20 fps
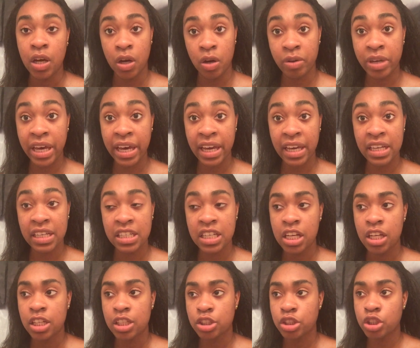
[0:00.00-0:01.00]
Okay?
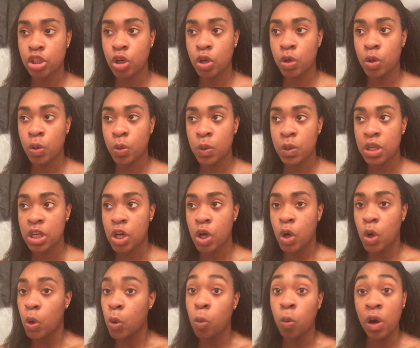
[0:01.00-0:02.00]
So
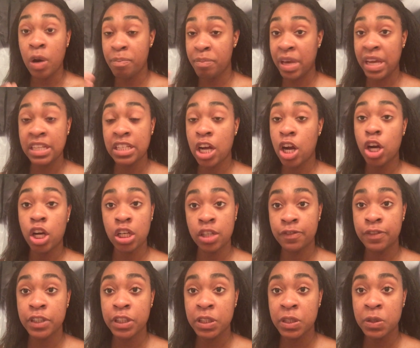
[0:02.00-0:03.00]
what may not hurt
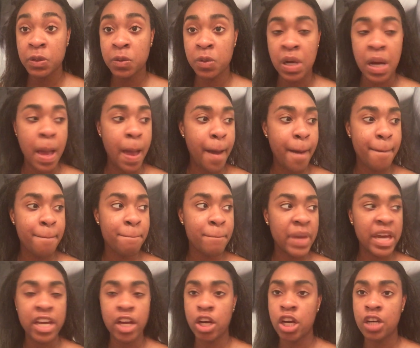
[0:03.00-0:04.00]
for you
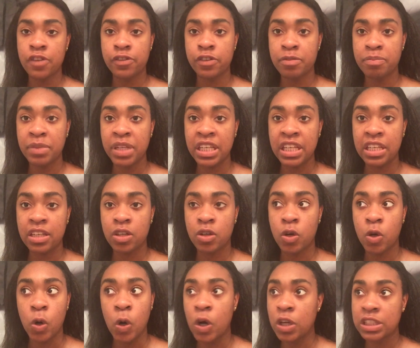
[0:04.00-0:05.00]
may hurt for me
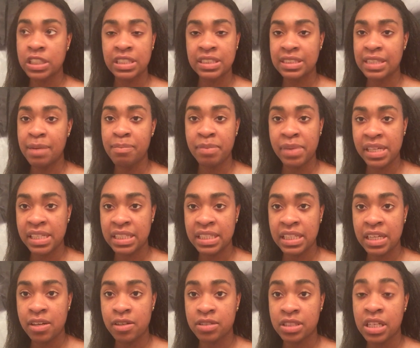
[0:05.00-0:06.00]
or to somebody
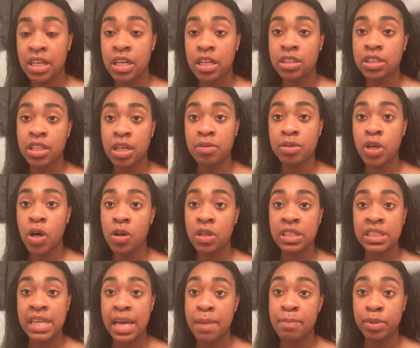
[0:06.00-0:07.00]
else. So I'm
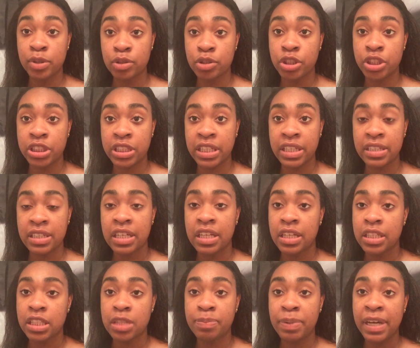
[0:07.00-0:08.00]
calling that bullshit.
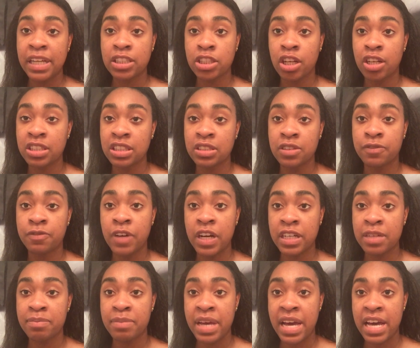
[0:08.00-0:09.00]
Your pain tolerance doesn't
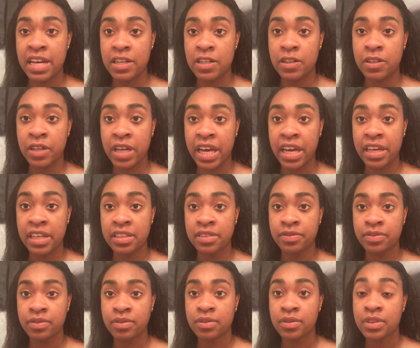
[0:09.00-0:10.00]
fucking matter, okay?